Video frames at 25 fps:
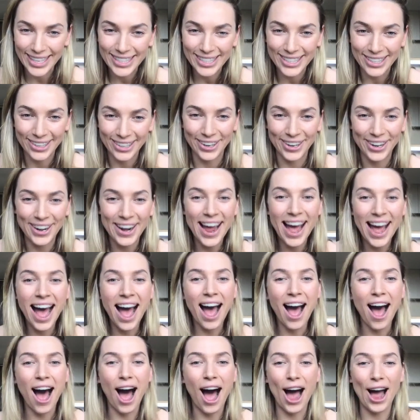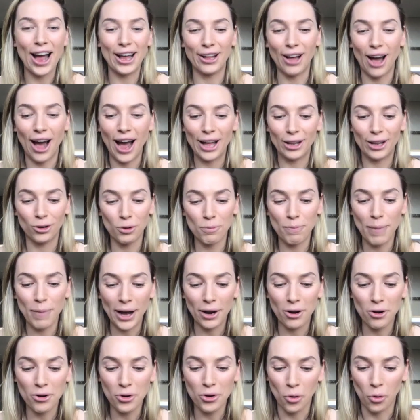So I, I look
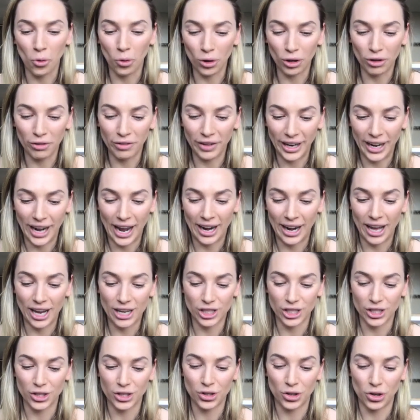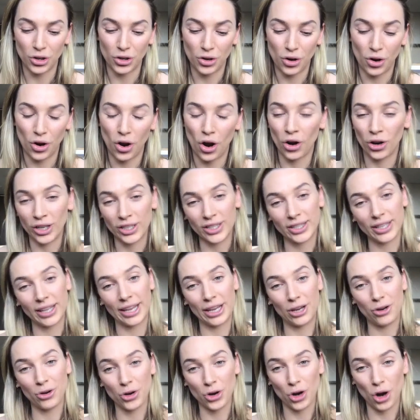back on all of it and I just honestly
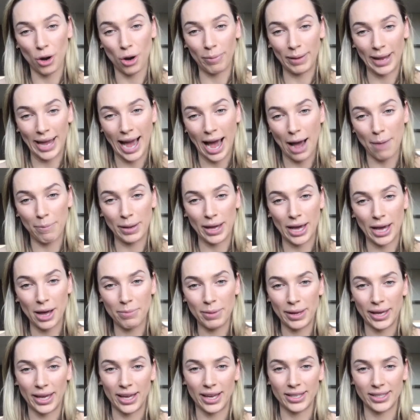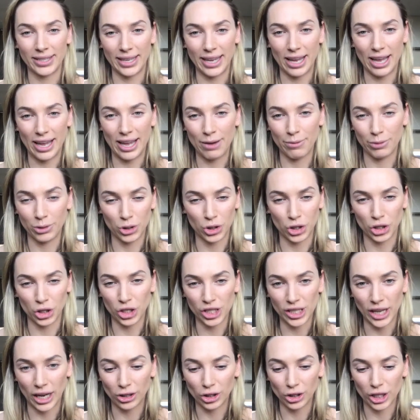could not be happier, because it was just
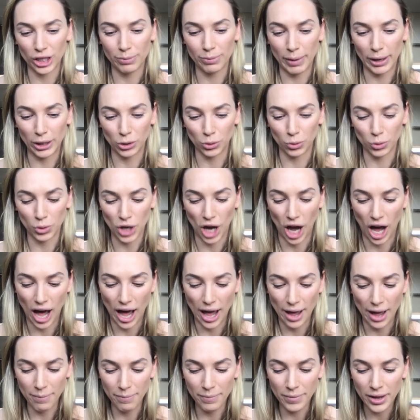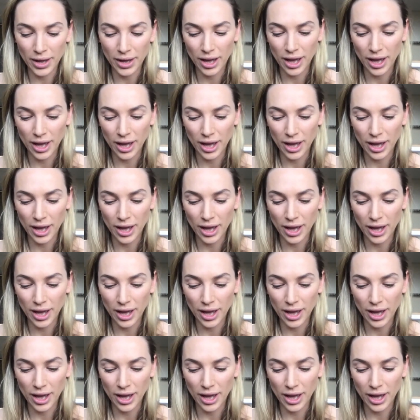such a special time.